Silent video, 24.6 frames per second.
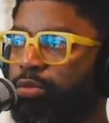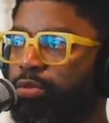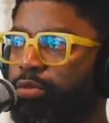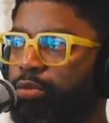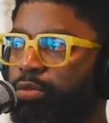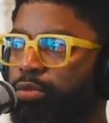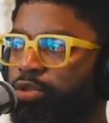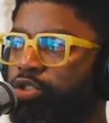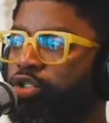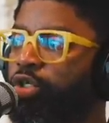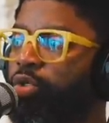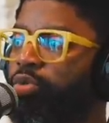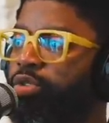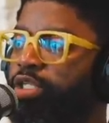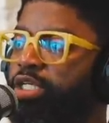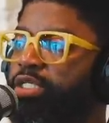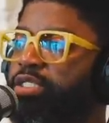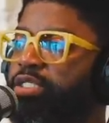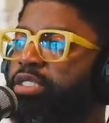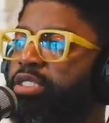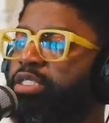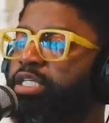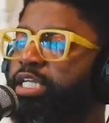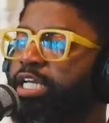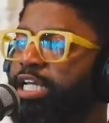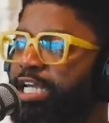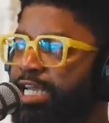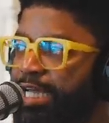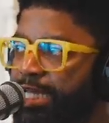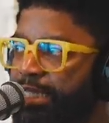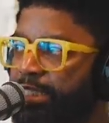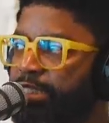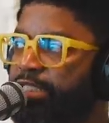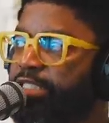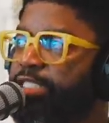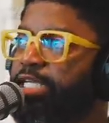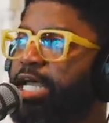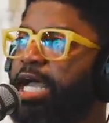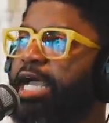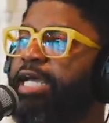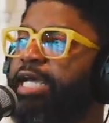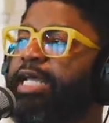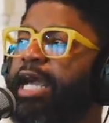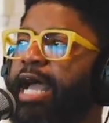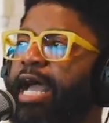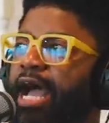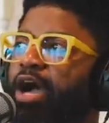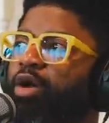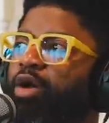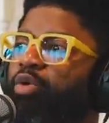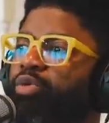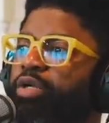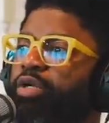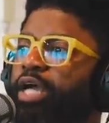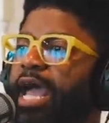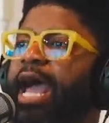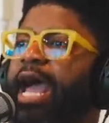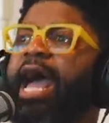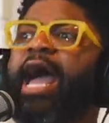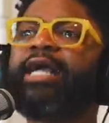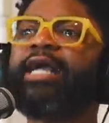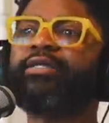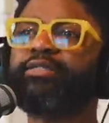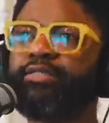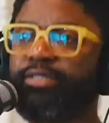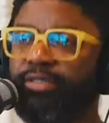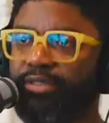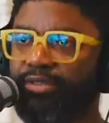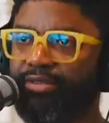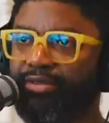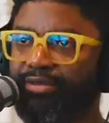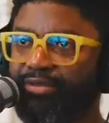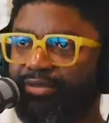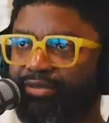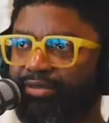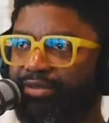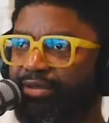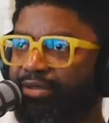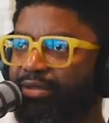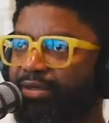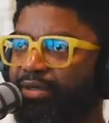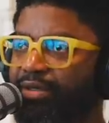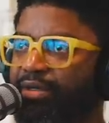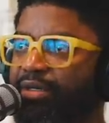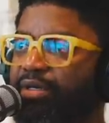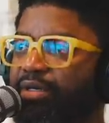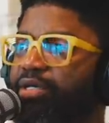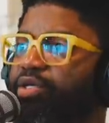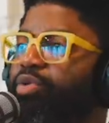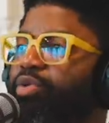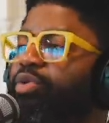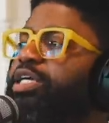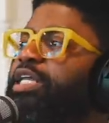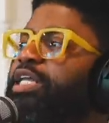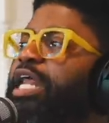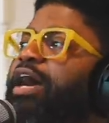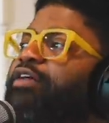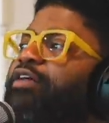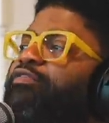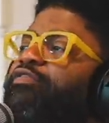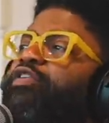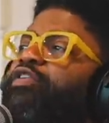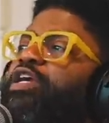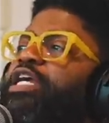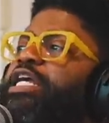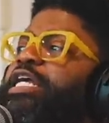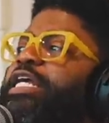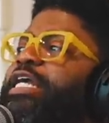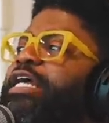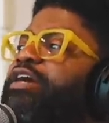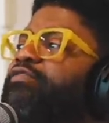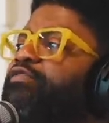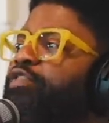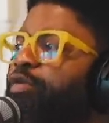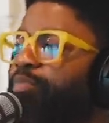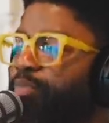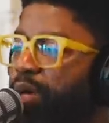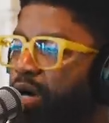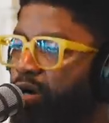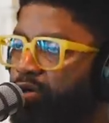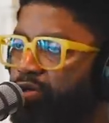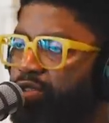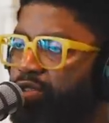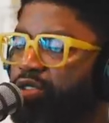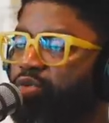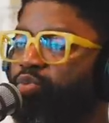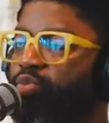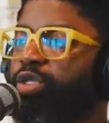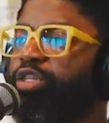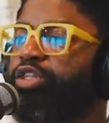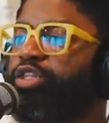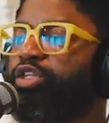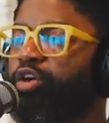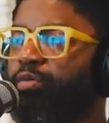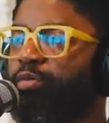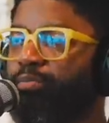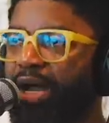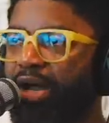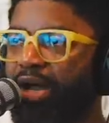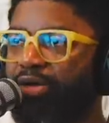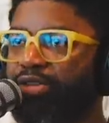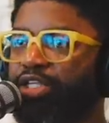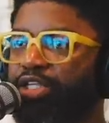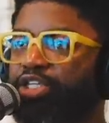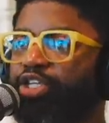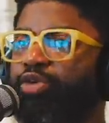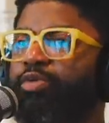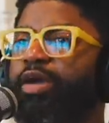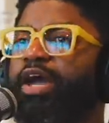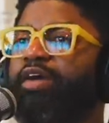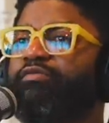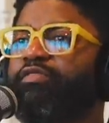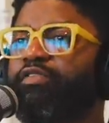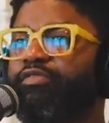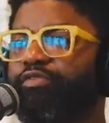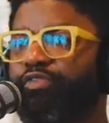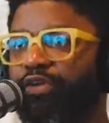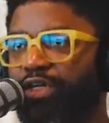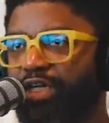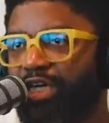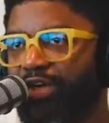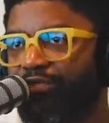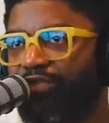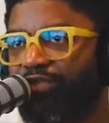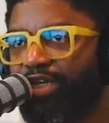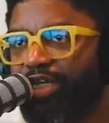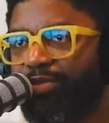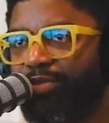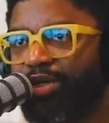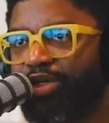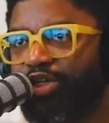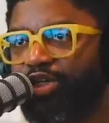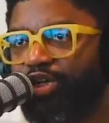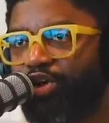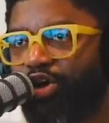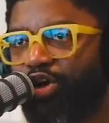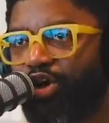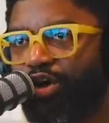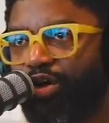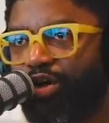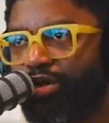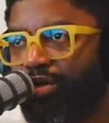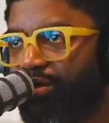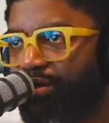So this is an inside out act. You cannot forgive a person with your mouth and you haven't forgiven them in your heart.